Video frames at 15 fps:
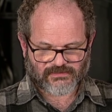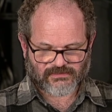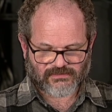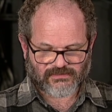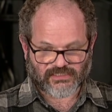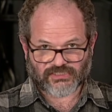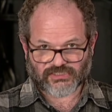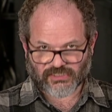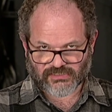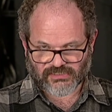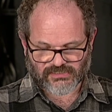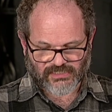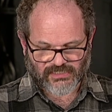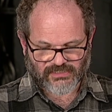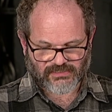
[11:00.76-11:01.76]
They shut
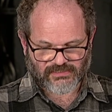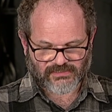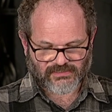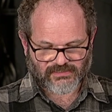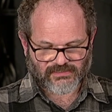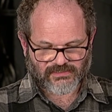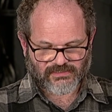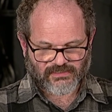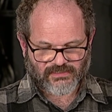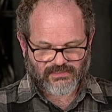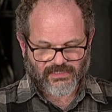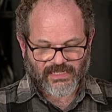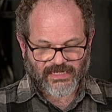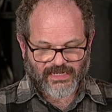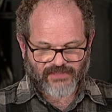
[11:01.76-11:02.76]
it in
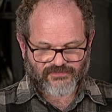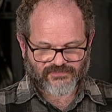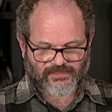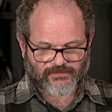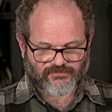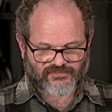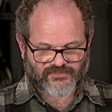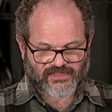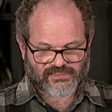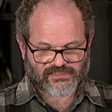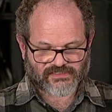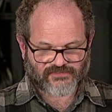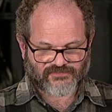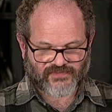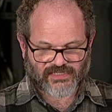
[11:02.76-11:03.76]
and left him face
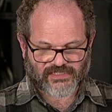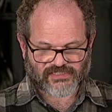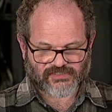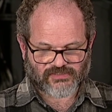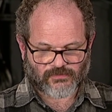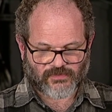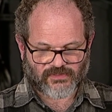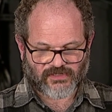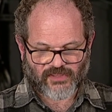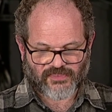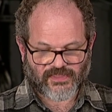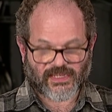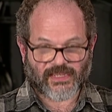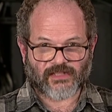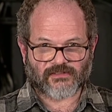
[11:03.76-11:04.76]
to face with
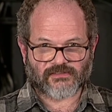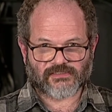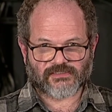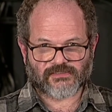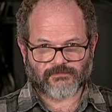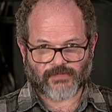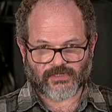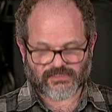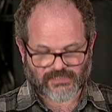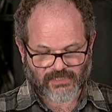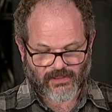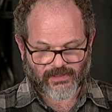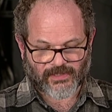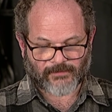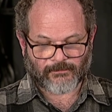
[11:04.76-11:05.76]
nothing else but
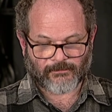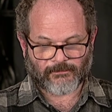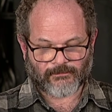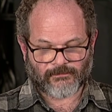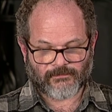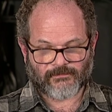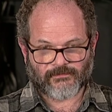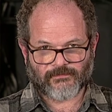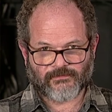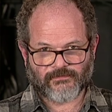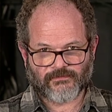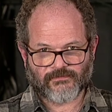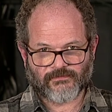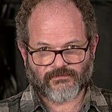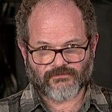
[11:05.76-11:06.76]
time,
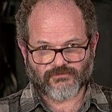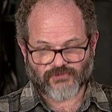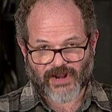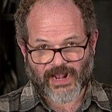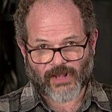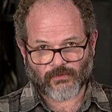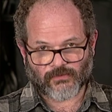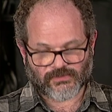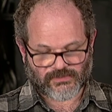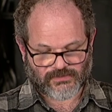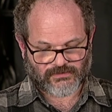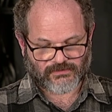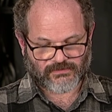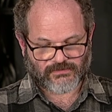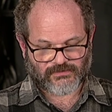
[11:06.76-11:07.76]
round,
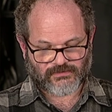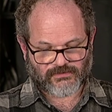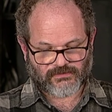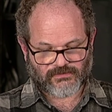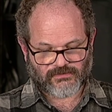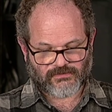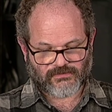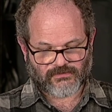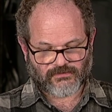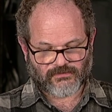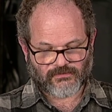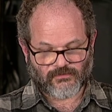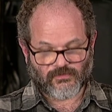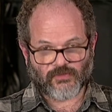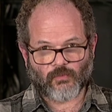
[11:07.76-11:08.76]

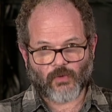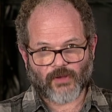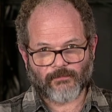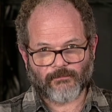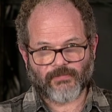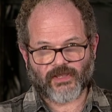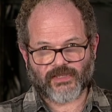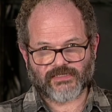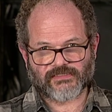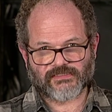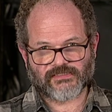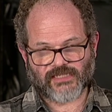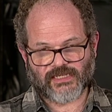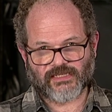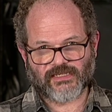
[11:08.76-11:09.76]
with one bite
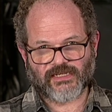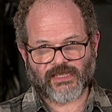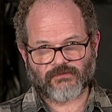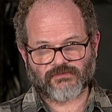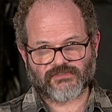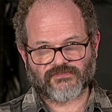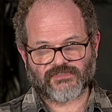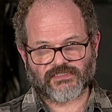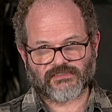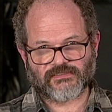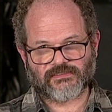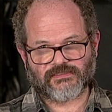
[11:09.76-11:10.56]
taken out of it.